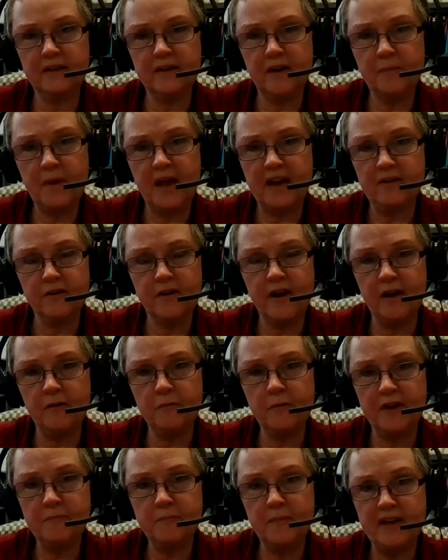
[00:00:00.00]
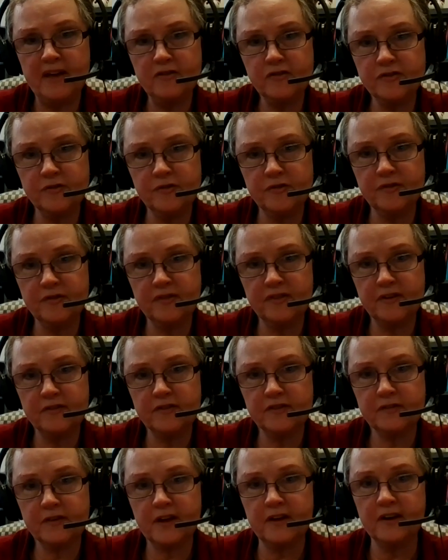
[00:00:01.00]
no matter how we measure,
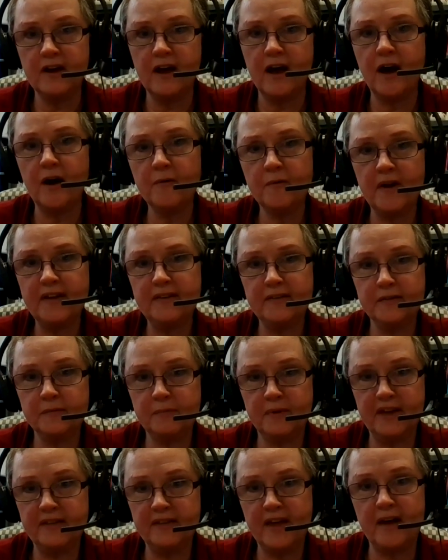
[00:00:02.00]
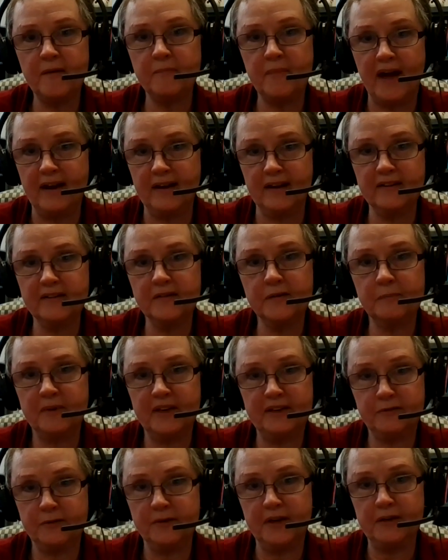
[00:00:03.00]
there's going to always be that balance
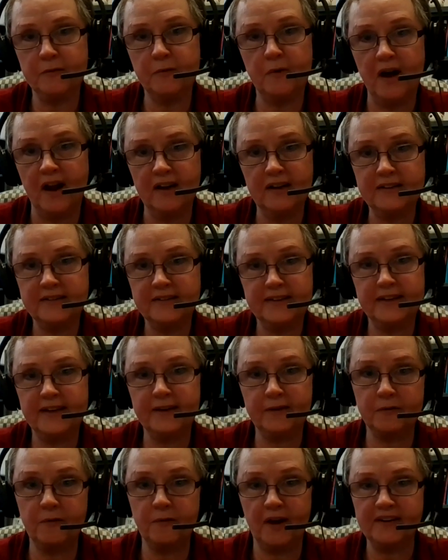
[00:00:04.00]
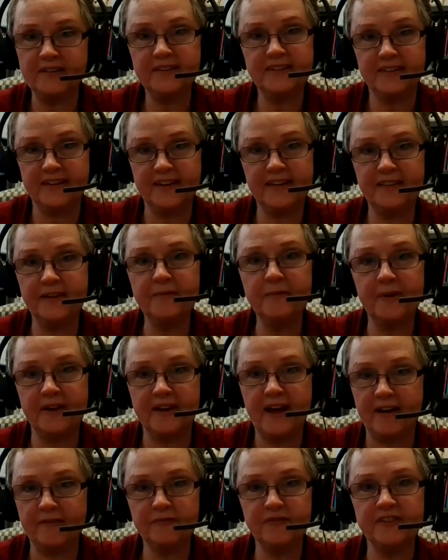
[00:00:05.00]
between quality and quantity that we
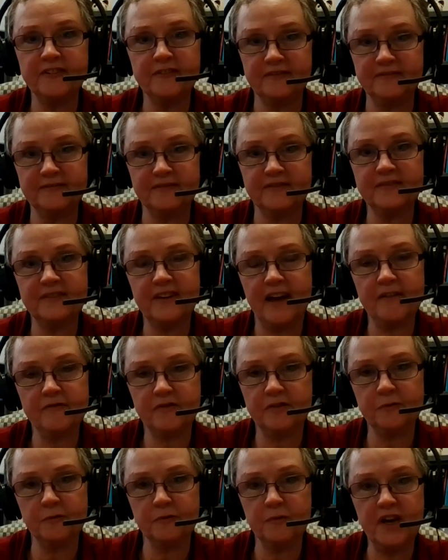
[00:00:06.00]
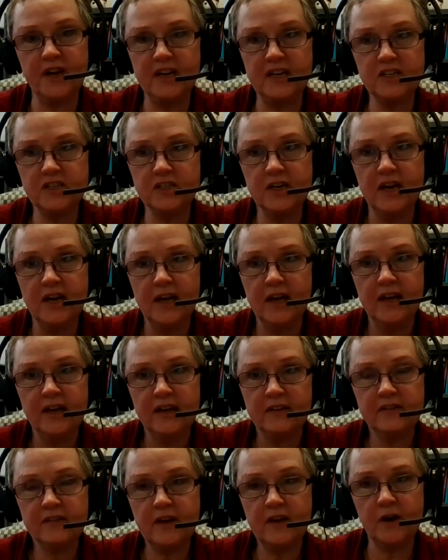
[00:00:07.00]
have to have to reach.
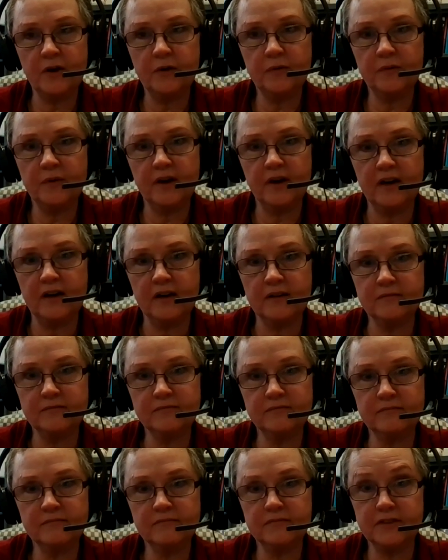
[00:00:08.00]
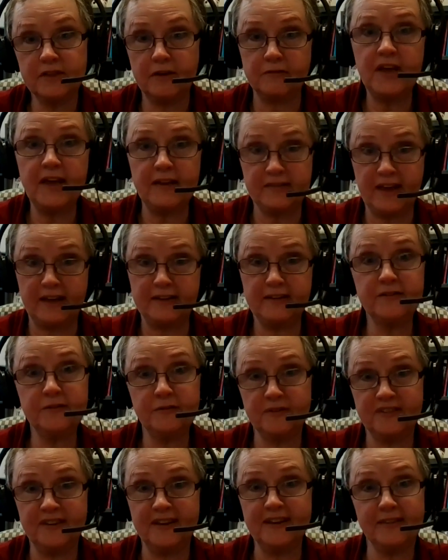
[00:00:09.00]
So, uh, So yes, I do
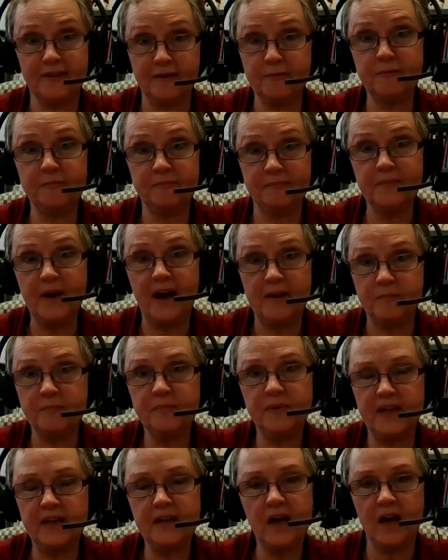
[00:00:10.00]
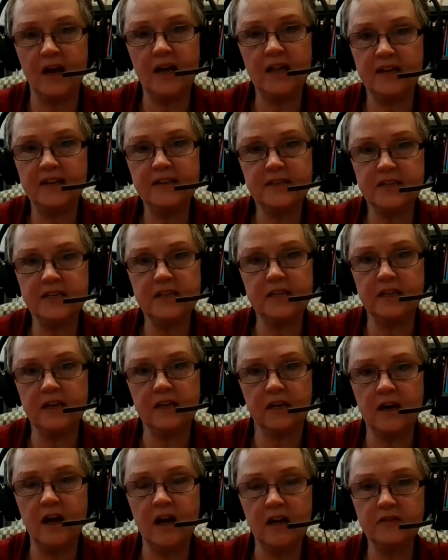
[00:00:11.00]
think there might be unintended
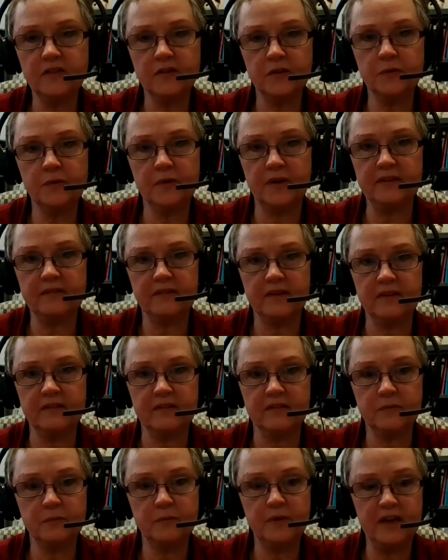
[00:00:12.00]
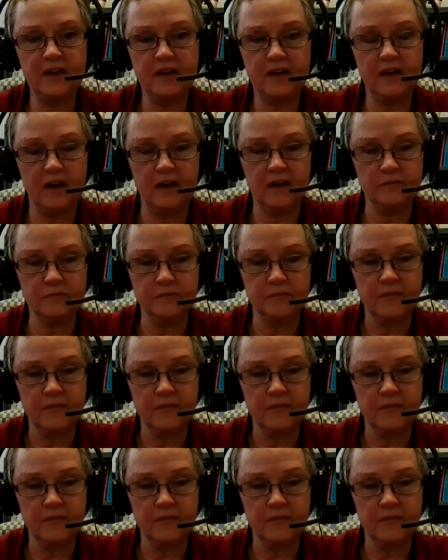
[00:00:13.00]
consequences. We, um,